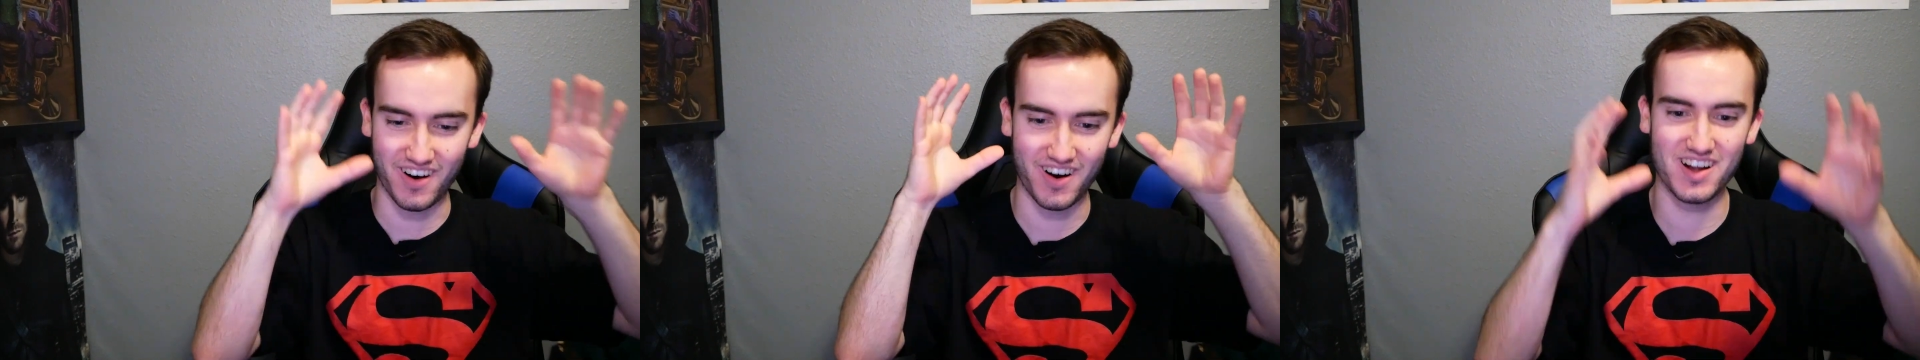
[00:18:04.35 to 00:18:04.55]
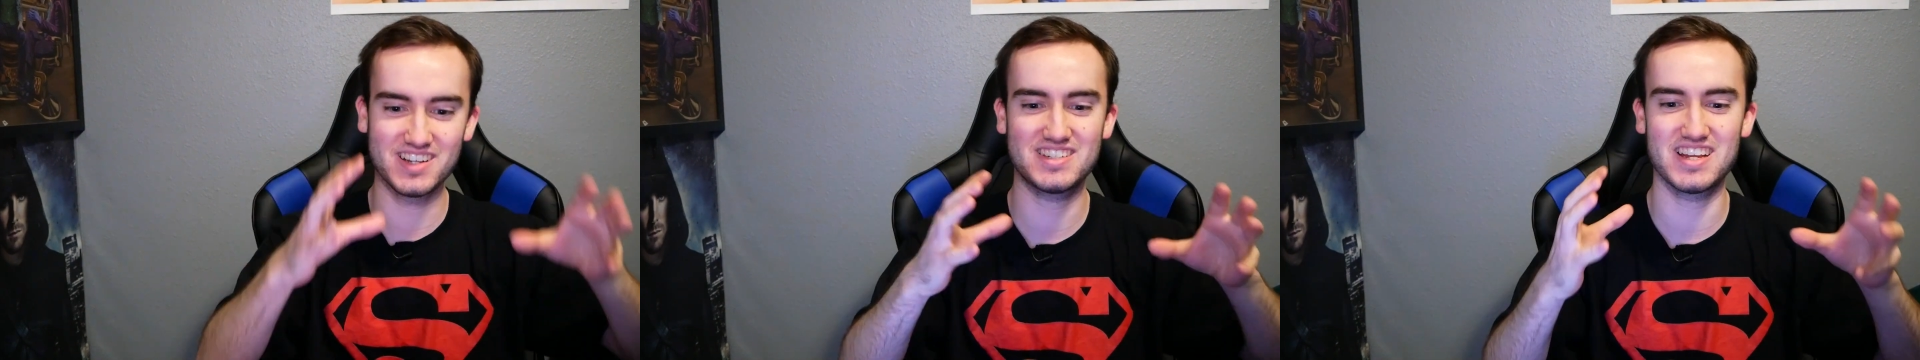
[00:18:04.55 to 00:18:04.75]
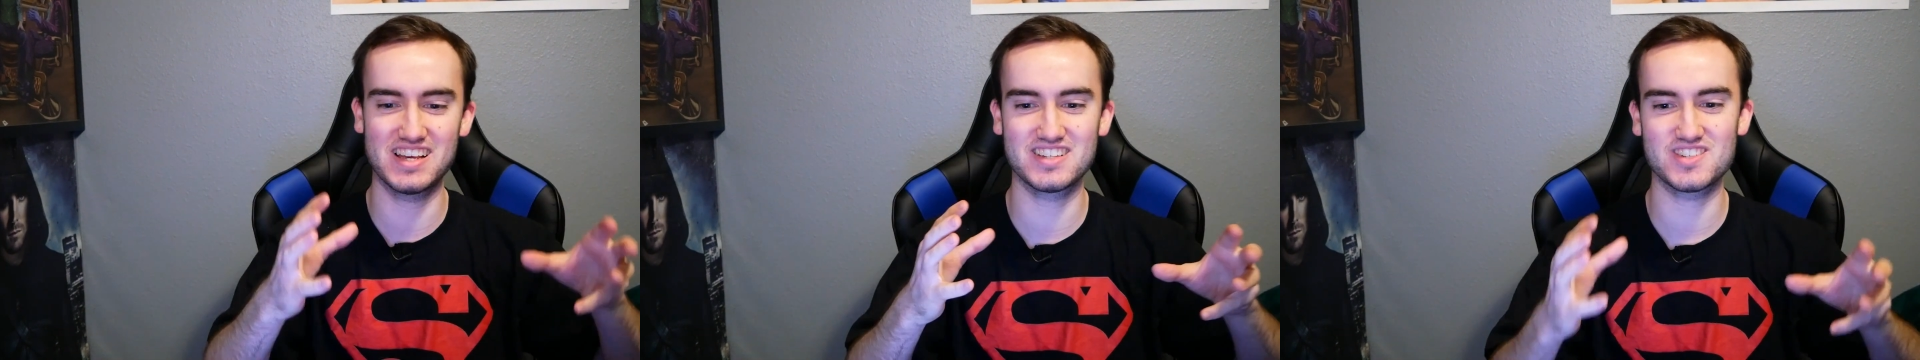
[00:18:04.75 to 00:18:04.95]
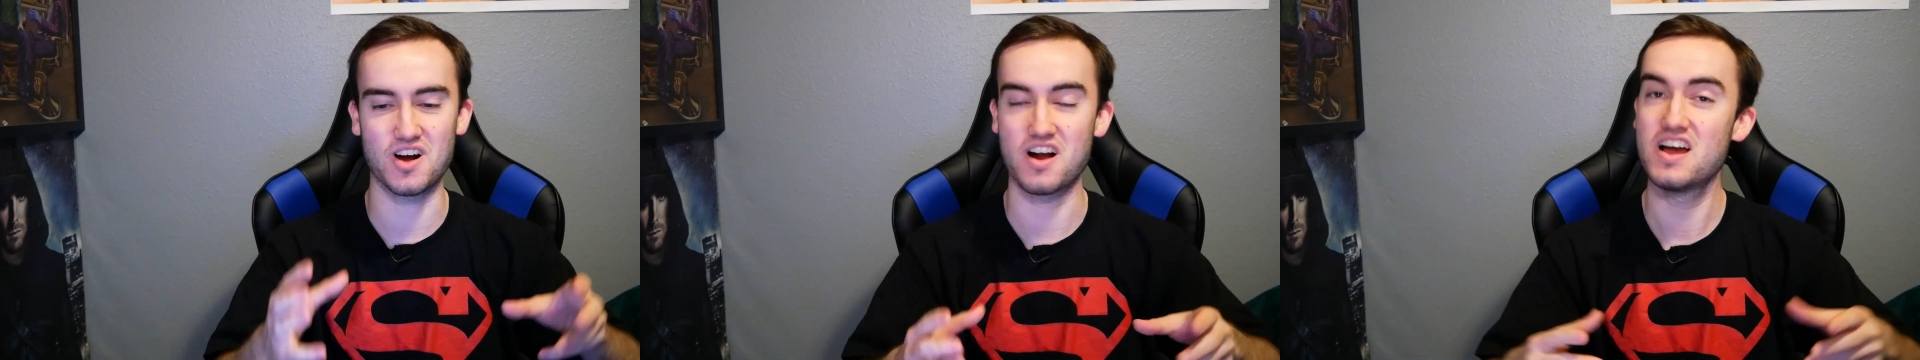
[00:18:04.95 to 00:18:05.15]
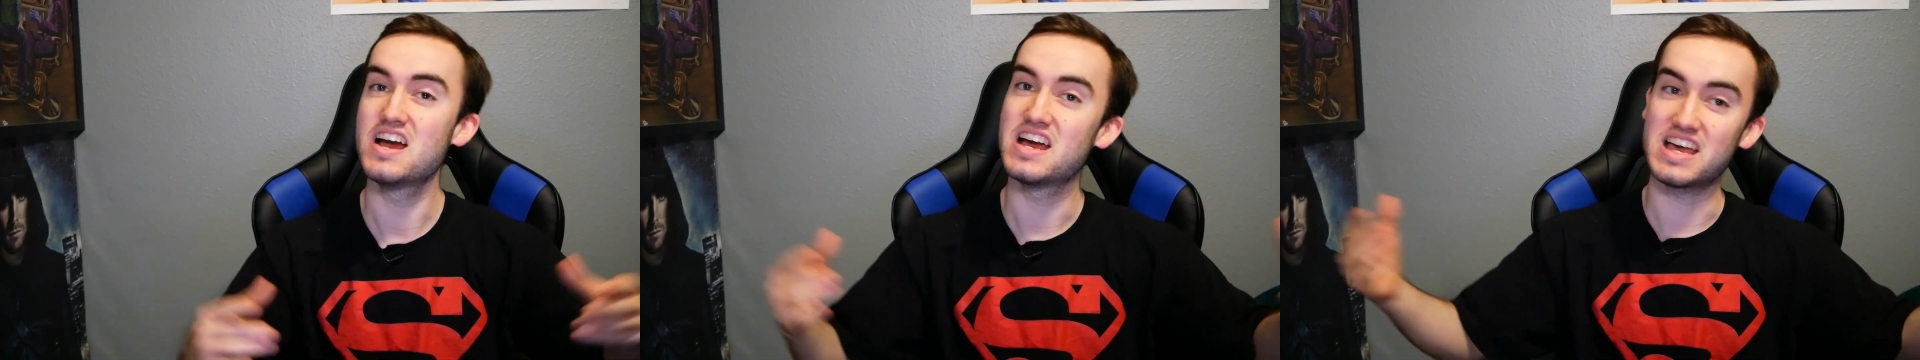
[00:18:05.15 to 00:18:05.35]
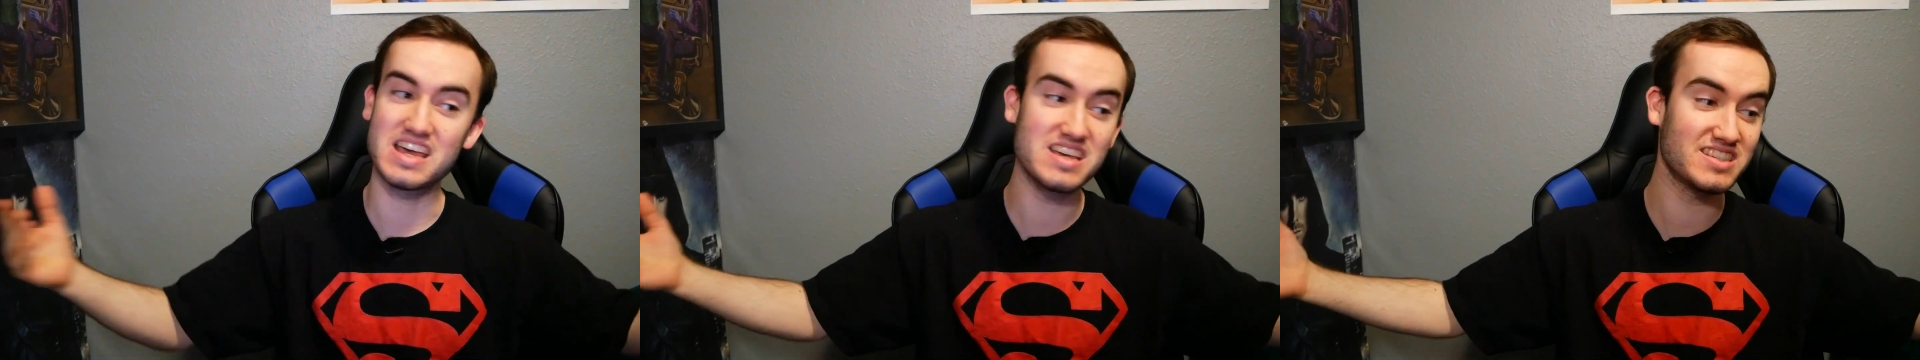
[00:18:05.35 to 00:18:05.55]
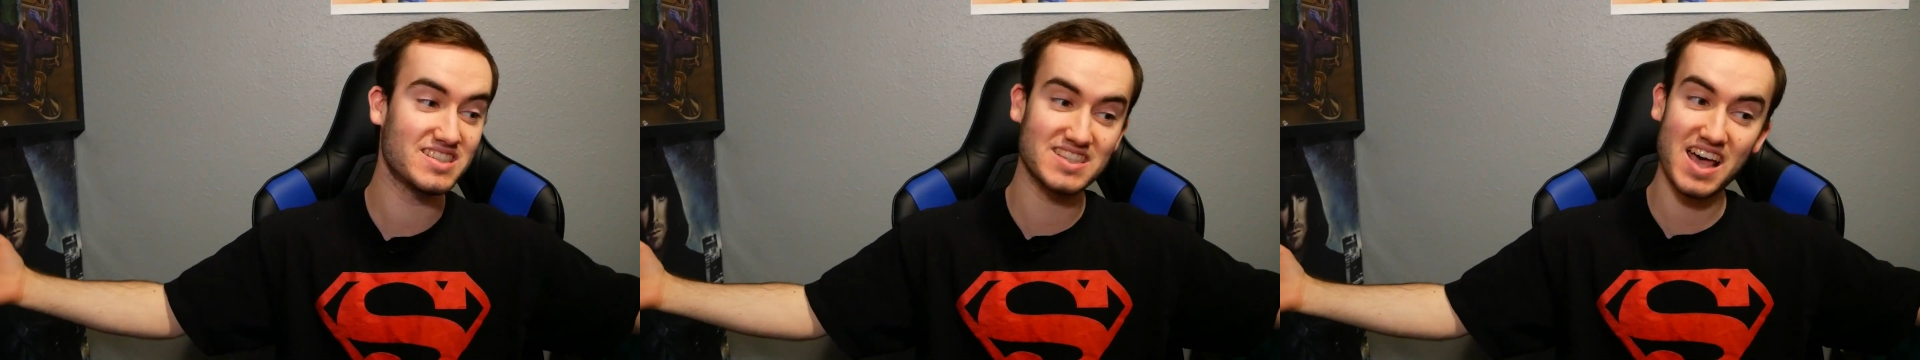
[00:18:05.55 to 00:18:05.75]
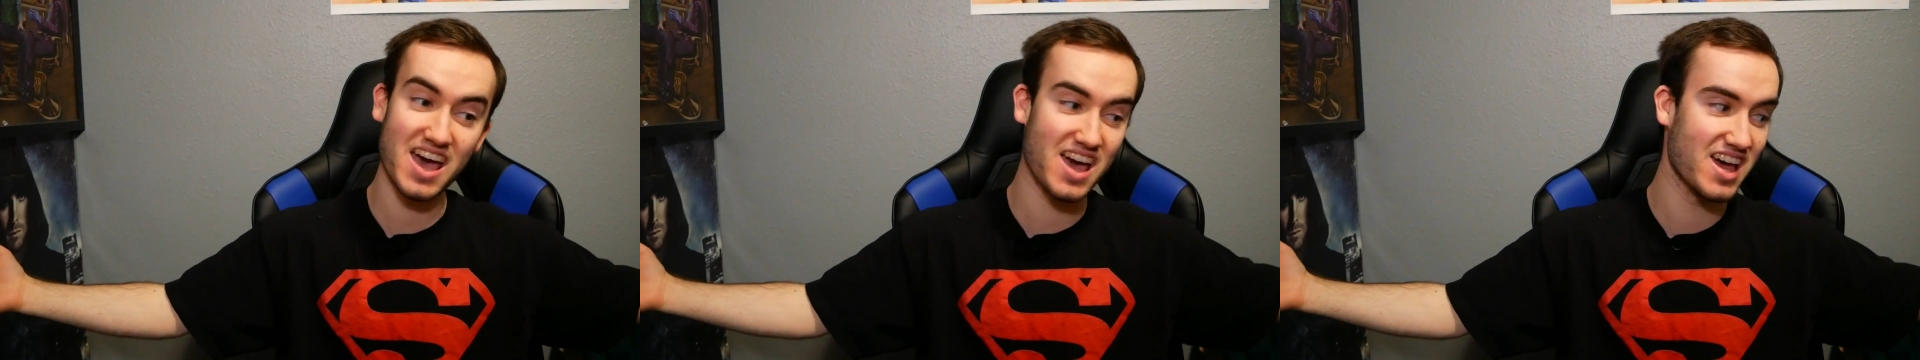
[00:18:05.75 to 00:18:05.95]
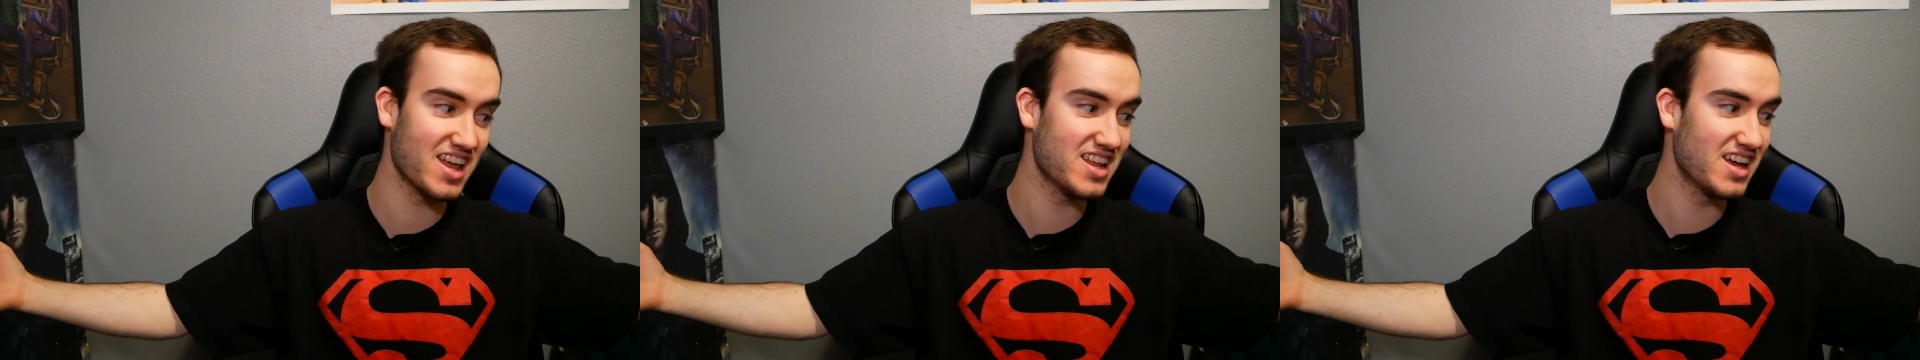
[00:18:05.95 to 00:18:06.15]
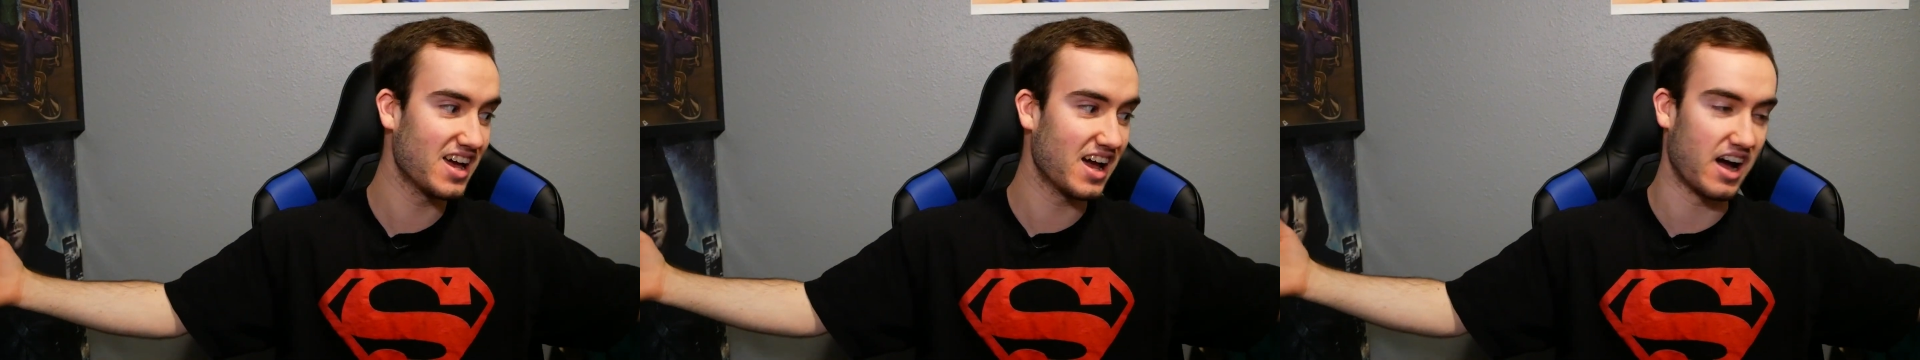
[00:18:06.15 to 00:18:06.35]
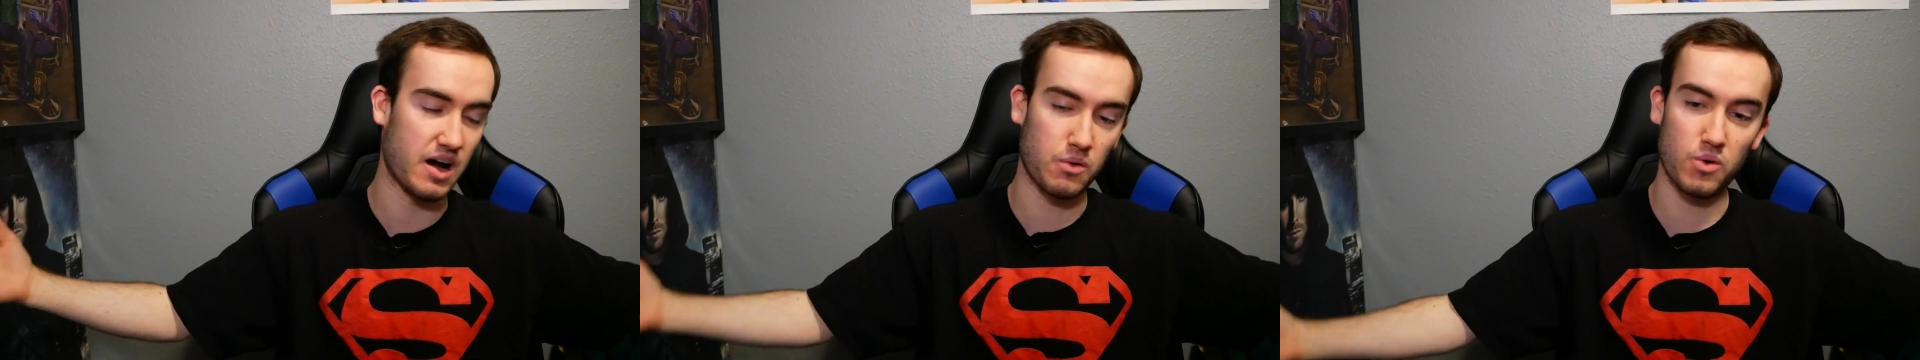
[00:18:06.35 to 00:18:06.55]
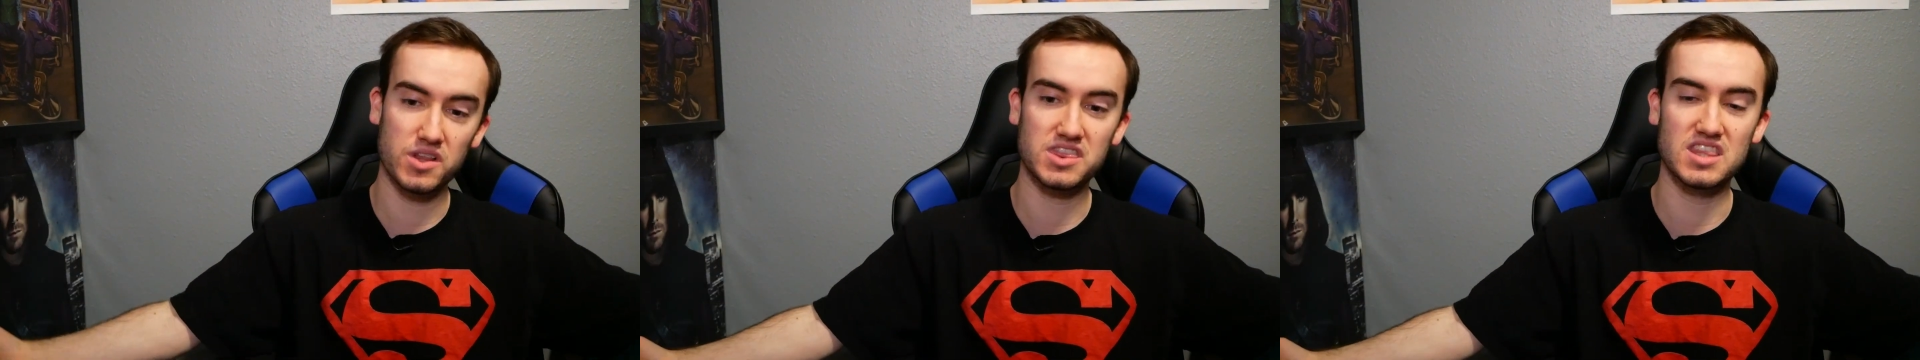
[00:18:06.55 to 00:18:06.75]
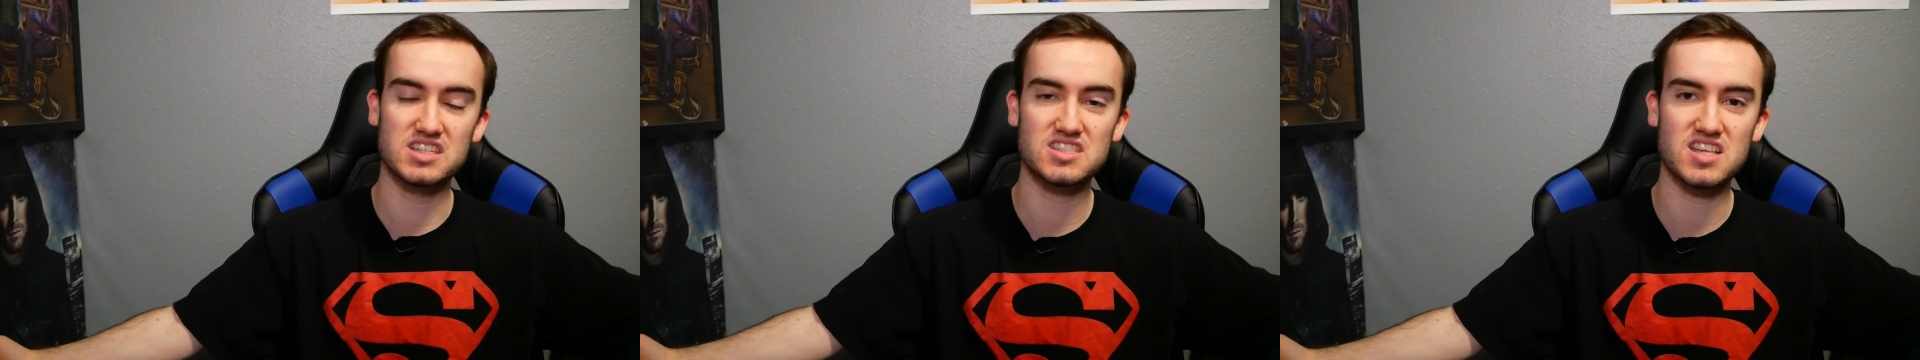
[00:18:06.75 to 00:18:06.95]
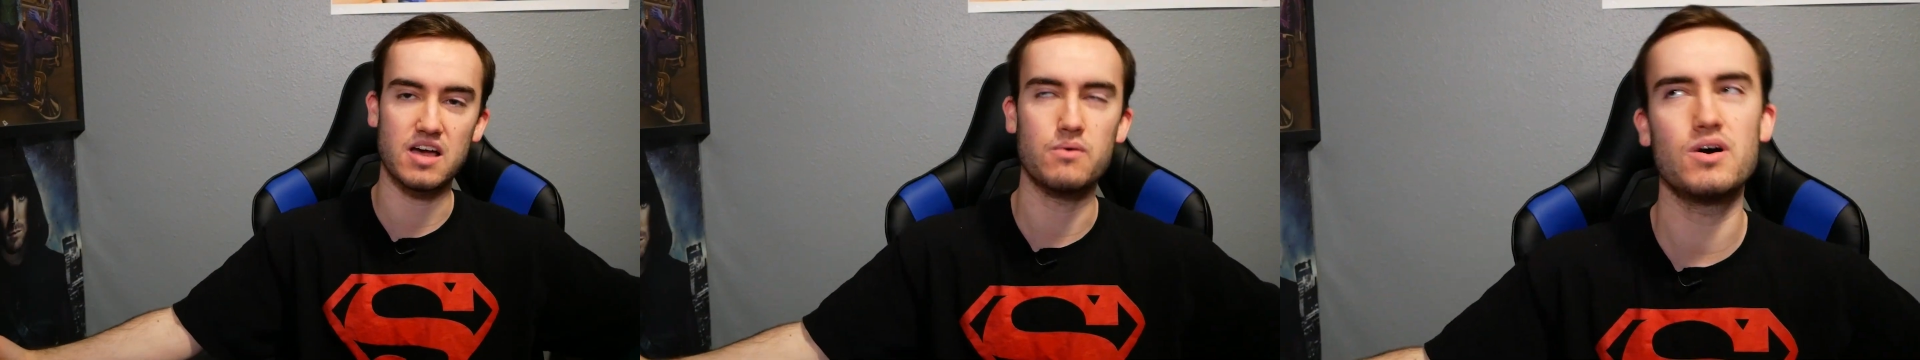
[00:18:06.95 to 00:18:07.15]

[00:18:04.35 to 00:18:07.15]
onto his car. He said, I want the safe.